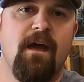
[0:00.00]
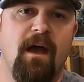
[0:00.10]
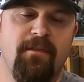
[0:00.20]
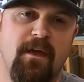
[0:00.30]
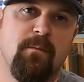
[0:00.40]

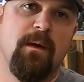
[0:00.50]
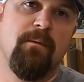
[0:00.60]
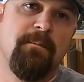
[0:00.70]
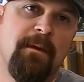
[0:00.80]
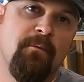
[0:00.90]
and then we
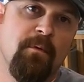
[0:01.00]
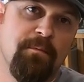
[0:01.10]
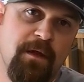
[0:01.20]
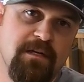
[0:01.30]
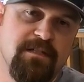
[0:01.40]
would be
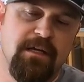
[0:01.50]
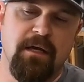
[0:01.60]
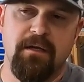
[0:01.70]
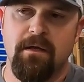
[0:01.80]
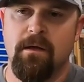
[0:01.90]
replacing
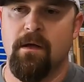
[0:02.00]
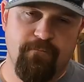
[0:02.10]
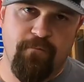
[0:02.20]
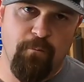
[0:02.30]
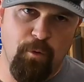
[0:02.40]
it.
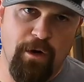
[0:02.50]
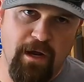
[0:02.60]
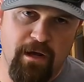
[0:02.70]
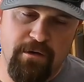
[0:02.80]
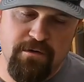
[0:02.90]
From what
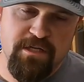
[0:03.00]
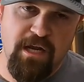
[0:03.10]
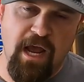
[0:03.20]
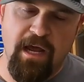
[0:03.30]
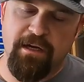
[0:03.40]
I
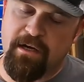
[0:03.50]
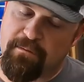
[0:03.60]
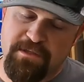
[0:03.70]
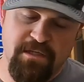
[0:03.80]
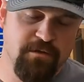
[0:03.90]
understand, and
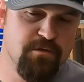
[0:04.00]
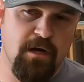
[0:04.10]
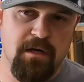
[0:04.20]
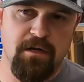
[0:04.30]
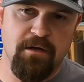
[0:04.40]
I'm still
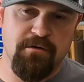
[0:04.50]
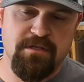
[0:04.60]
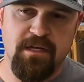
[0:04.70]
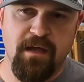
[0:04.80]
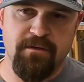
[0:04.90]
trying to
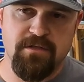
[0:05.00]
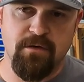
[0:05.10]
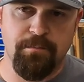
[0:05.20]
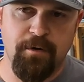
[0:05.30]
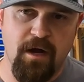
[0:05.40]
understand this
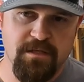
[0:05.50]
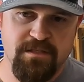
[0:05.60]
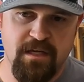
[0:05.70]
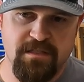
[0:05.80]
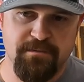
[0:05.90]
whole
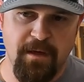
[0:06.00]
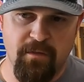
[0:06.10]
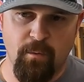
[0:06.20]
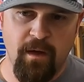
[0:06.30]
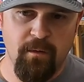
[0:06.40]
process about
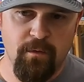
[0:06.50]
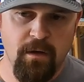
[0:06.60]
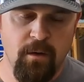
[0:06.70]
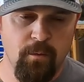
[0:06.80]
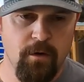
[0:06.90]
the way it will
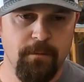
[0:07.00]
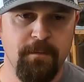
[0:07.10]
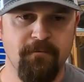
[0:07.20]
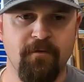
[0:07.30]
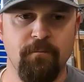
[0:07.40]
all work,
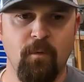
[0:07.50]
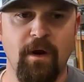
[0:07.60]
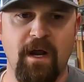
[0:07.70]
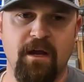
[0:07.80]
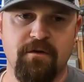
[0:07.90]
but from
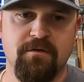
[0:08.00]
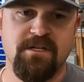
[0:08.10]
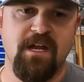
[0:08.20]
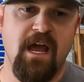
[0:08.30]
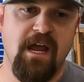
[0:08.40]
what I
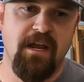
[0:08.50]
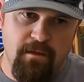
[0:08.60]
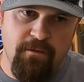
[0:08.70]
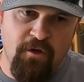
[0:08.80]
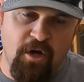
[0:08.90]
understand,
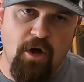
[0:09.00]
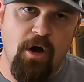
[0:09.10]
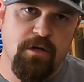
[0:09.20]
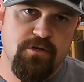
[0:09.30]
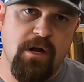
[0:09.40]
the
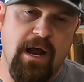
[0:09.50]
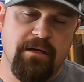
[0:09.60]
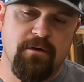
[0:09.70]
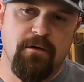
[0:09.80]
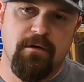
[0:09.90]

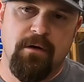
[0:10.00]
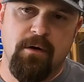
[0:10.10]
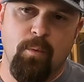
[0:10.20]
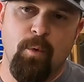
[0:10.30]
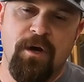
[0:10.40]
contractor
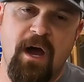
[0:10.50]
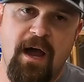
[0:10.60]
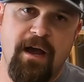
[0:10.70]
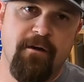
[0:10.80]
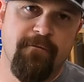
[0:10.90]
would
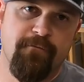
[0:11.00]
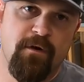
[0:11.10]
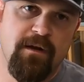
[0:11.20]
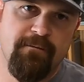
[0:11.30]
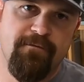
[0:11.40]
hire
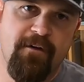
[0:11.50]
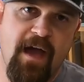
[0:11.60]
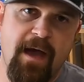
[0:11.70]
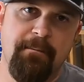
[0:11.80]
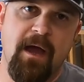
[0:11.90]
Freedom
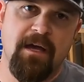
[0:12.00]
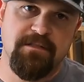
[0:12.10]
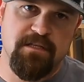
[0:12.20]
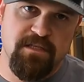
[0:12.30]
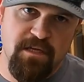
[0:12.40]
Fab
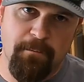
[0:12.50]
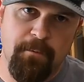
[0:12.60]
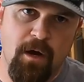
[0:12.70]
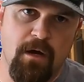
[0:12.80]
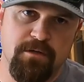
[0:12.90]
as a
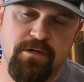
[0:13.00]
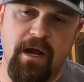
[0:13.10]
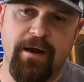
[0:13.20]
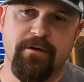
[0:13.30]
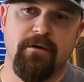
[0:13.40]

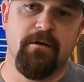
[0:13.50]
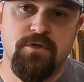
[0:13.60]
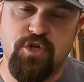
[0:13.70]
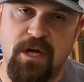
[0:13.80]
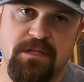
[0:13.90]
subcontractor
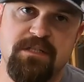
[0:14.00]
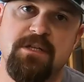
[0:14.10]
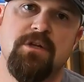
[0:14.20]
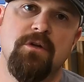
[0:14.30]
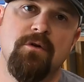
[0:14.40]
just
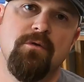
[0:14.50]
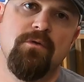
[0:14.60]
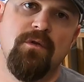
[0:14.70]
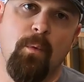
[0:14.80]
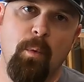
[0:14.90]
to
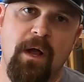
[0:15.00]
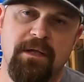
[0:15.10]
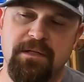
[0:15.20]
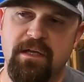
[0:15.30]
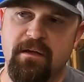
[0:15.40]
do the
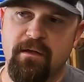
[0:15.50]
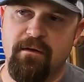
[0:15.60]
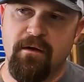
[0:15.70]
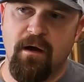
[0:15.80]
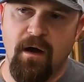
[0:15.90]
welding
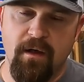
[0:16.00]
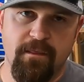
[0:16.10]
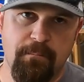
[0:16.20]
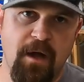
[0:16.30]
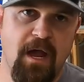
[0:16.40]
on
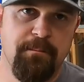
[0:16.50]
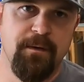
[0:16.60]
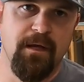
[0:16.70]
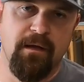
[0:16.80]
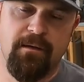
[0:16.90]
the
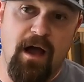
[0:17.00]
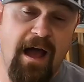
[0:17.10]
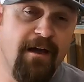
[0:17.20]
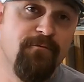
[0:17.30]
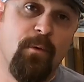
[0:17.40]
piping.
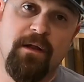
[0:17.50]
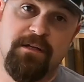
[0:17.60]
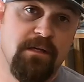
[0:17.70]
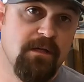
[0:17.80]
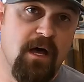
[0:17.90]
I've
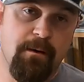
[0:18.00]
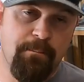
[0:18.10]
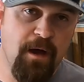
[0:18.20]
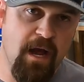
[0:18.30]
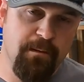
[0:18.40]
welded a lot of
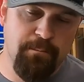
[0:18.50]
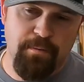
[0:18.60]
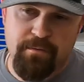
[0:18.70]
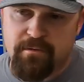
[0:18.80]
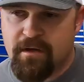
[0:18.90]
pipe.
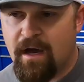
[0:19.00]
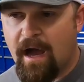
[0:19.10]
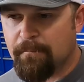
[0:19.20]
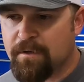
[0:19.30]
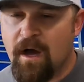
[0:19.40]

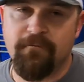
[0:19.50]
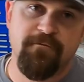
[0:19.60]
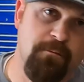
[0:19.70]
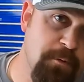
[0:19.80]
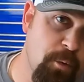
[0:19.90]
I'm
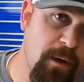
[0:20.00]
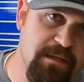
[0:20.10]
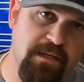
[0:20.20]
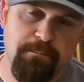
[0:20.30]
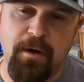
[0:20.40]
comfortable
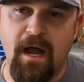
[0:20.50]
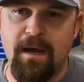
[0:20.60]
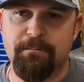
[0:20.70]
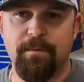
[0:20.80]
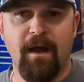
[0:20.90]
welding
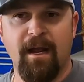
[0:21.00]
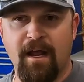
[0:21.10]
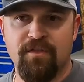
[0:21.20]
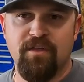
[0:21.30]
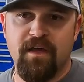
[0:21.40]
pipe, and
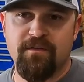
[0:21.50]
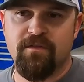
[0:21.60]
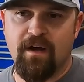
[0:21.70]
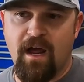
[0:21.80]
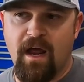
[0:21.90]
I think
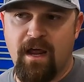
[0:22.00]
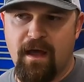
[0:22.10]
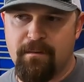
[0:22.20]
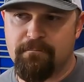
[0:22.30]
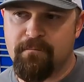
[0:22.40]
that I
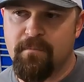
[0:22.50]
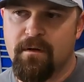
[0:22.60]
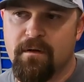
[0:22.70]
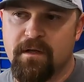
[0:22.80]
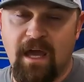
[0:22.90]
am
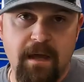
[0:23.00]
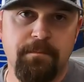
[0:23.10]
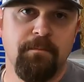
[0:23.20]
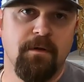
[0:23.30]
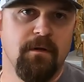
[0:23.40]

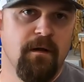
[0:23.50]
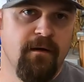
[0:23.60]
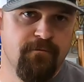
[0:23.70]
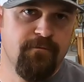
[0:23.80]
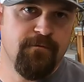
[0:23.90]
capable
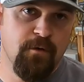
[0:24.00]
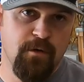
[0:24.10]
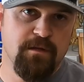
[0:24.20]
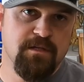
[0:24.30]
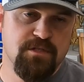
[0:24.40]
of
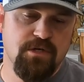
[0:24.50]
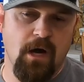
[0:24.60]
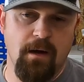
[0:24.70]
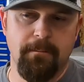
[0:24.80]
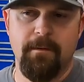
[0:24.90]
doing this
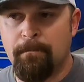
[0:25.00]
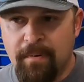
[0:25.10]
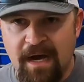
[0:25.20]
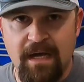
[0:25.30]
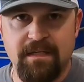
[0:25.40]
job.
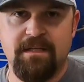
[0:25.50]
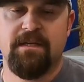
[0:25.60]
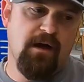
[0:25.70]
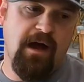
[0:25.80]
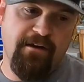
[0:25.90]
But
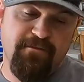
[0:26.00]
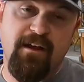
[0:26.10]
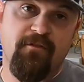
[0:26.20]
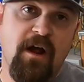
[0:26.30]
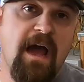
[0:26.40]
I've
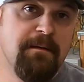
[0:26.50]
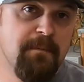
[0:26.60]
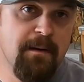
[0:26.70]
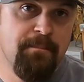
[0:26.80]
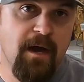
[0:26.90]
never had
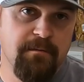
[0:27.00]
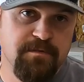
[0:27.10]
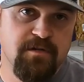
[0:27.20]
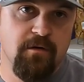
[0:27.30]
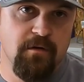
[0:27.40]
my pipe
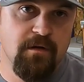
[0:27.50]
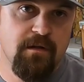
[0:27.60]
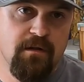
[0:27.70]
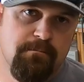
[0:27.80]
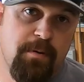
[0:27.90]

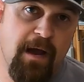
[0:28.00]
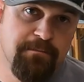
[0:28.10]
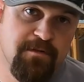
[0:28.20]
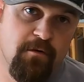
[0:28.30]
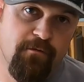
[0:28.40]

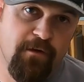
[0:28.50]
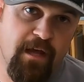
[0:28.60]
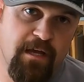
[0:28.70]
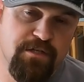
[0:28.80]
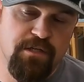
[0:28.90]

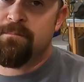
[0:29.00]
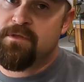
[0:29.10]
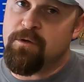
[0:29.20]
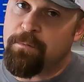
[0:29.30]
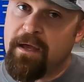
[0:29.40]
certification.
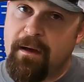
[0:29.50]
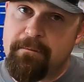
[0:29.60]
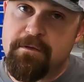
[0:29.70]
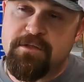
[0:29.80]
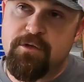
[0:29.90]
To be
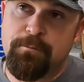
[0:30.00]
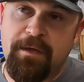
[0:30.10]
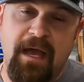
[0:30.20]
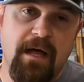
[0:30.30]
able to be